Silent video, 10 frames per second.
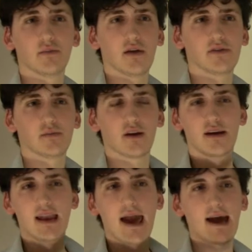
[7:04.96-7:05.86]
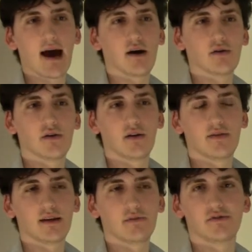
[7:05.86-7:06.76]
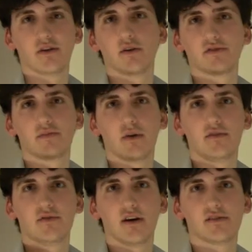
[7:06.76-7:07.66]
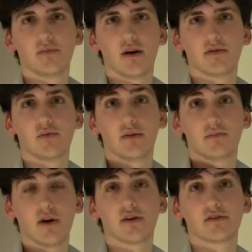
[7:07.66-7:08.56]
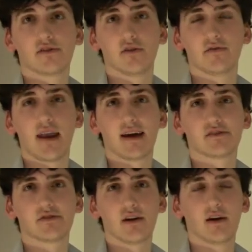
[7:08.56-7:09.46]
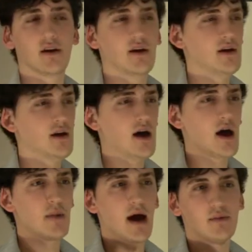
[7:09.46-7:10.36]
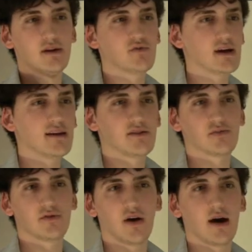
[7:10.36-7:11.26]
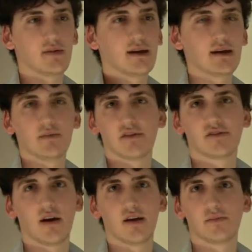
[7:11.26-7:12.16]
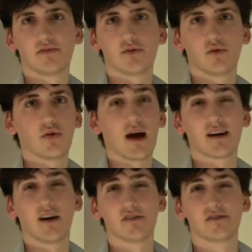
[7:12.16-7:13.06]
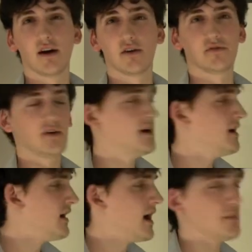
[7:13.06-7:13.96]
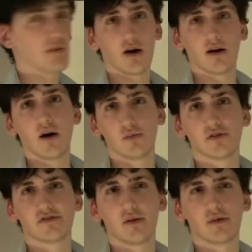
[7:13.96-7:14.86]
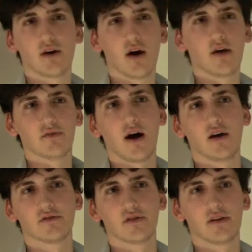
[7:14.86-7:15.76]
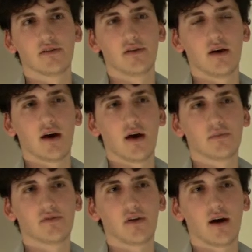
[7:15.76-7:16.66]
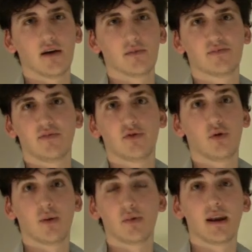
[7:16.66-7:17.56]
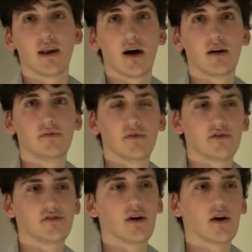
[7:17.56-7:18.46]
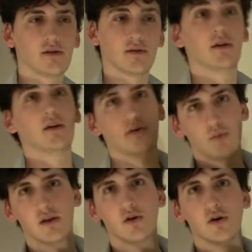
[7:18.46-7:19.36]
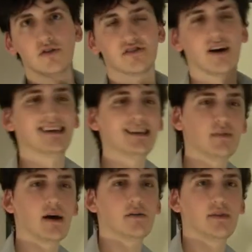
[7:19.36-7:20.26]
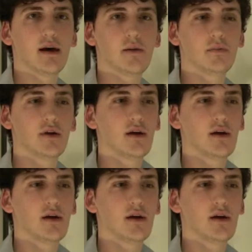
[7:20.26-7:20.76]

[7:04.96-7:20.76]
month. I'm going to lay out the results of my first month with Blogs.FanExtra, how many readers we've got, how many email sign-ups, all that kind of stuff. But I will say we got over 100 sign-ups before we went live. So we launched, I emailed them,